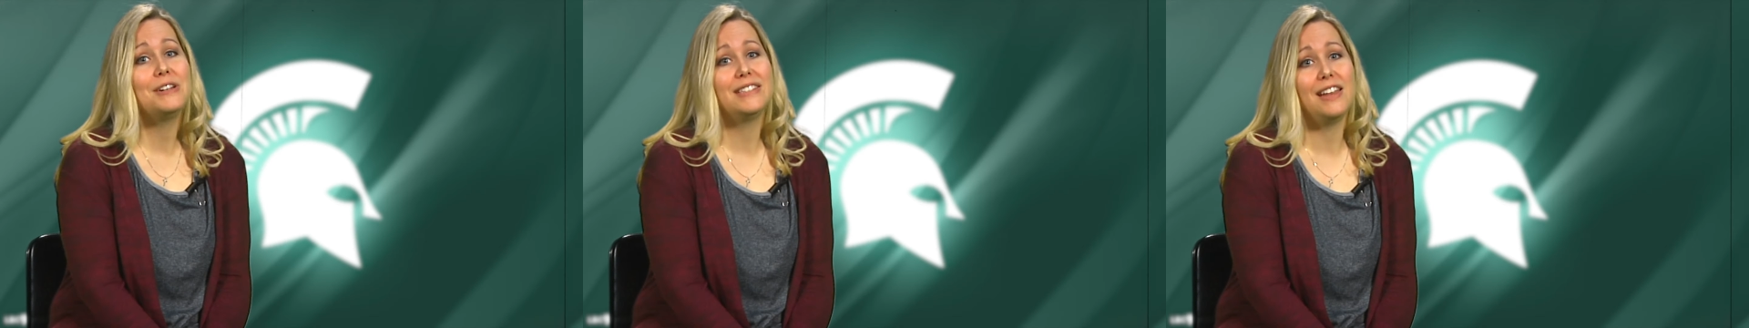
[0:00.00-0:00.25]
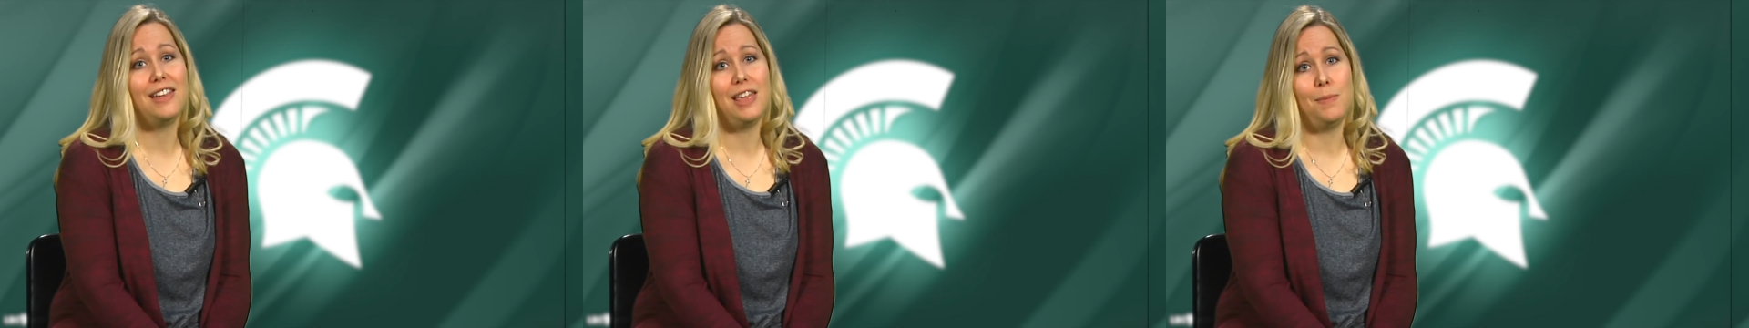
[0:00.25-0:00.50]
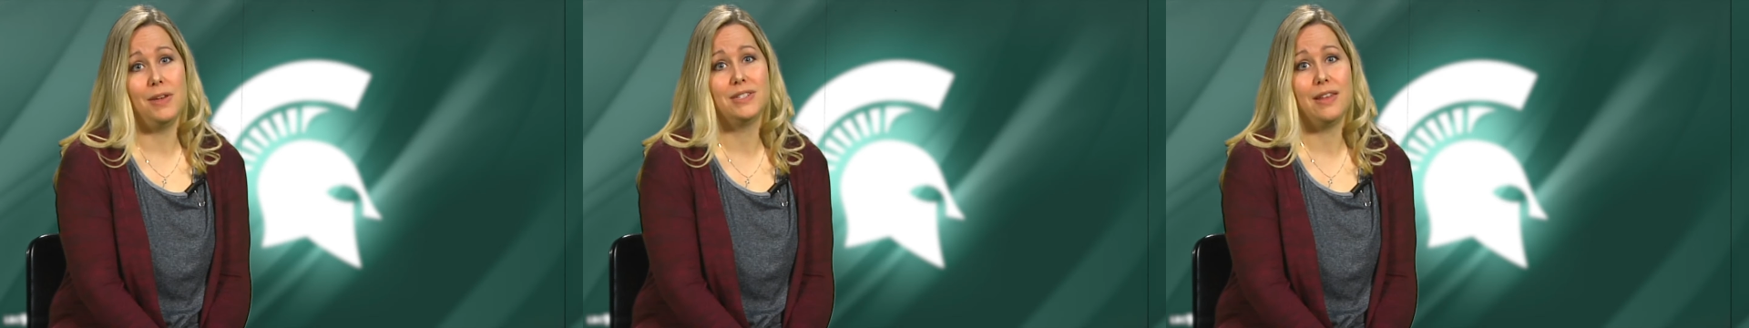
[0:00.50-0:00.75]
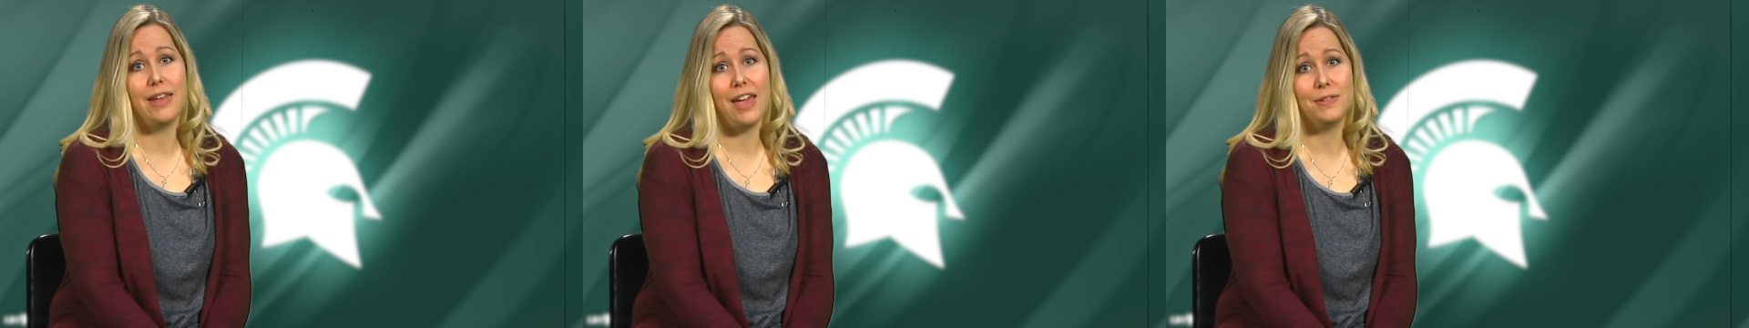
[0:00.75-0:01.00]
to sending emails
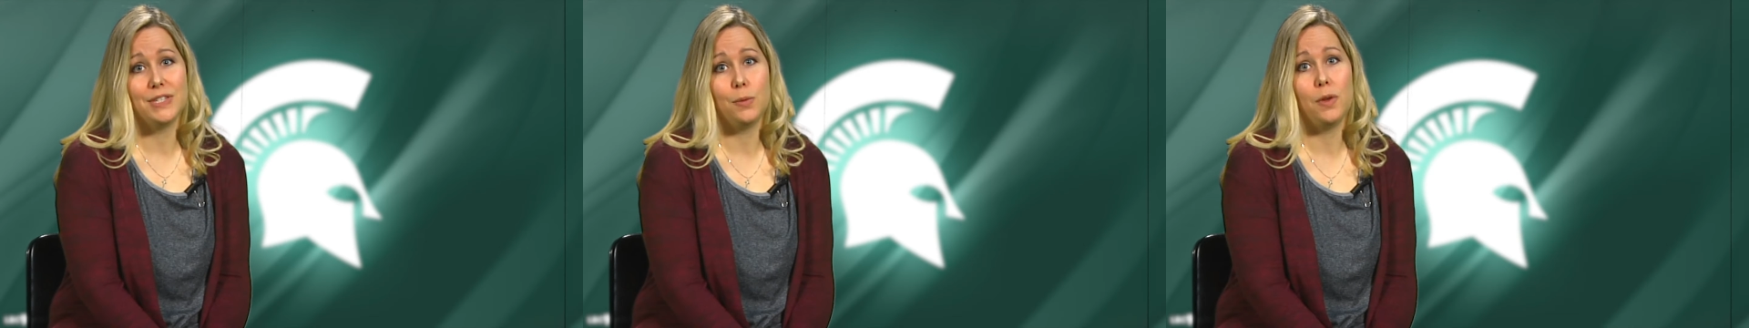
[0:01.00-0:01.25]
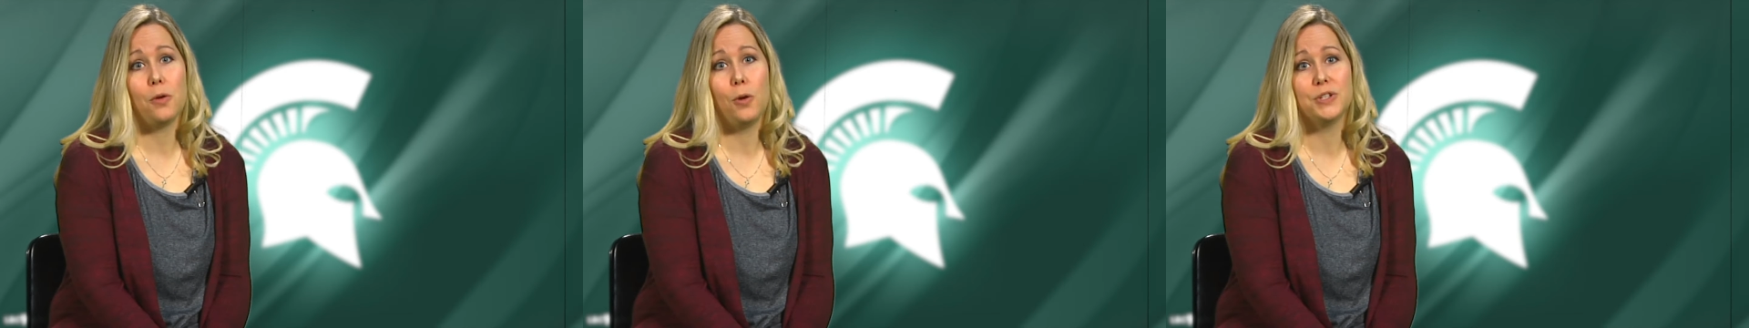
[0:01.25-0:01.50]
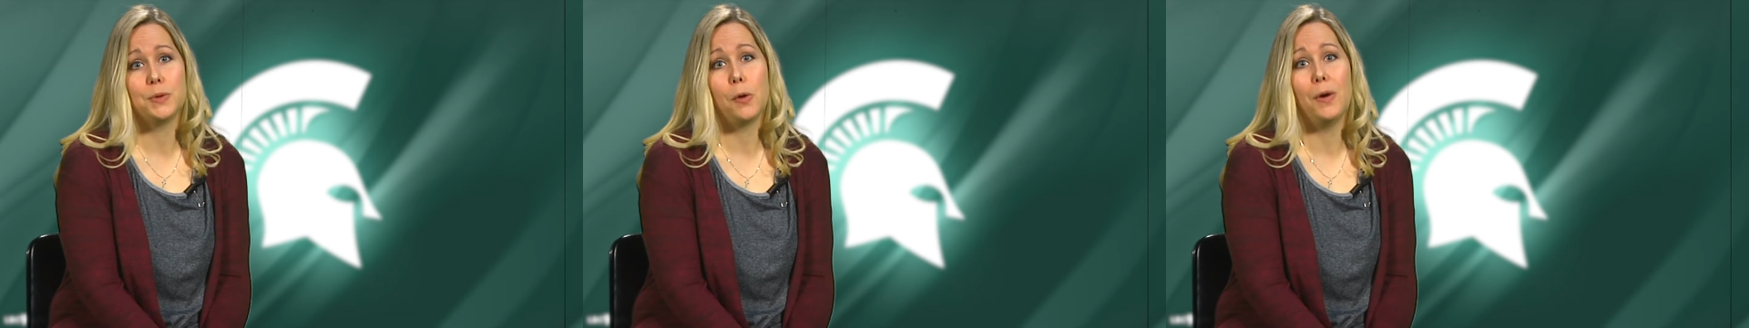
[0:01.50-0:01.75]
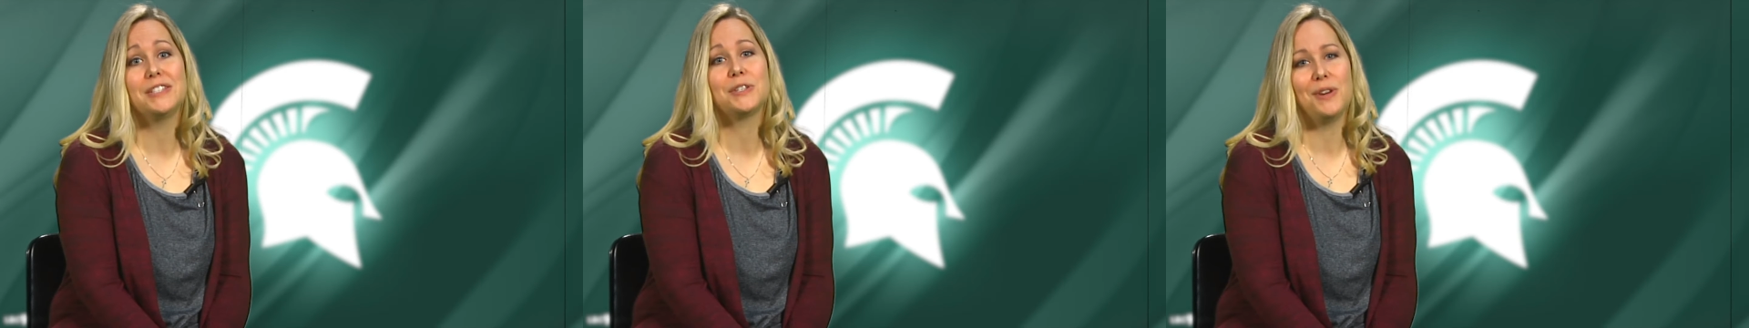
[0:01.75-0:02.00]
to the counselor with course
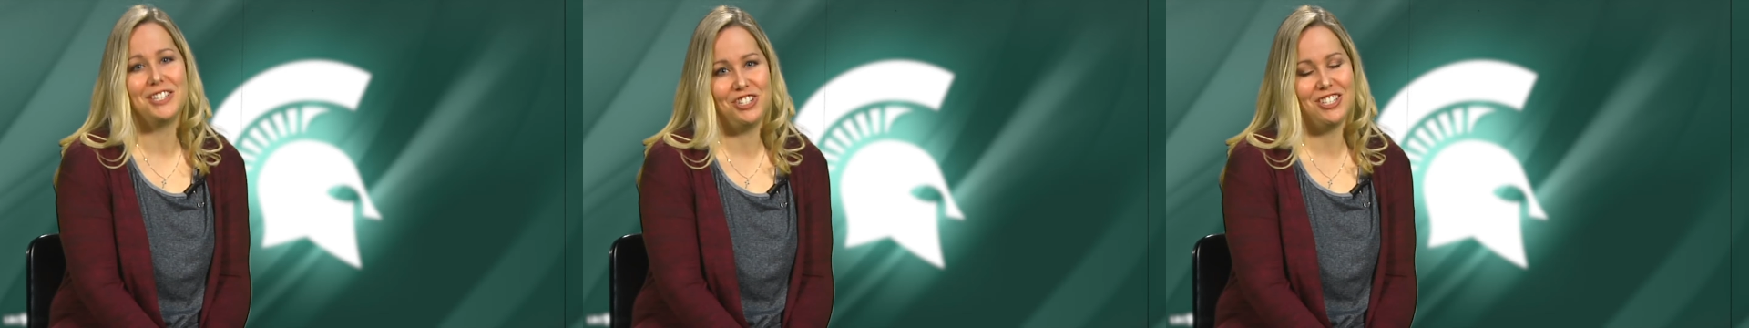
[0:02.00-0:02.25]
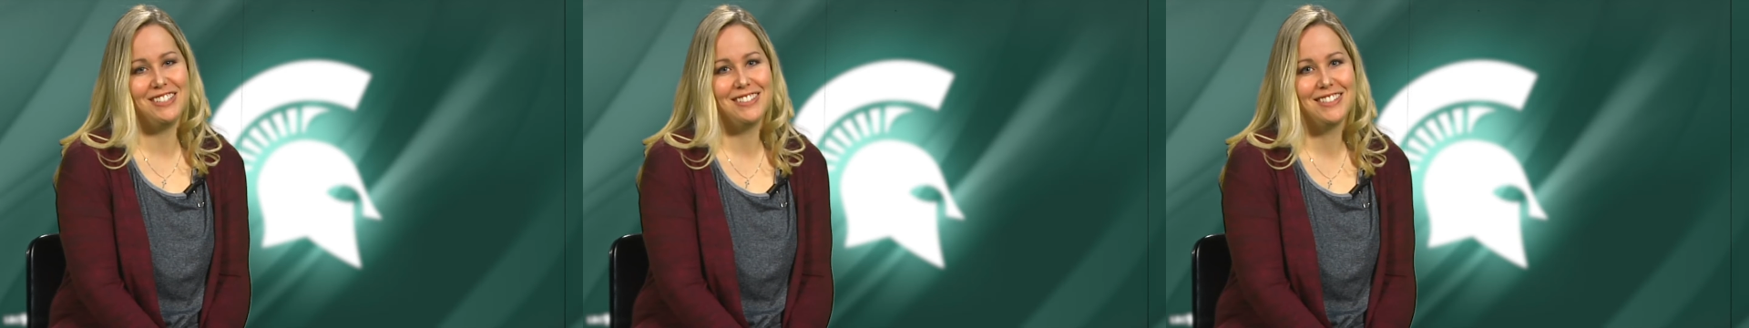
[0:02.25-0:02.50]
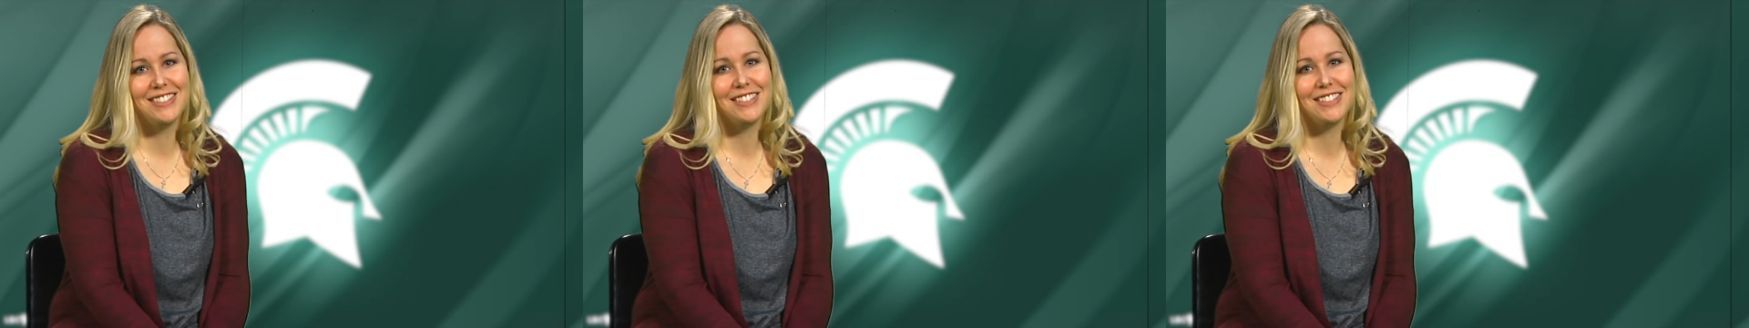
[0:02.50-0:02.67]
request questions.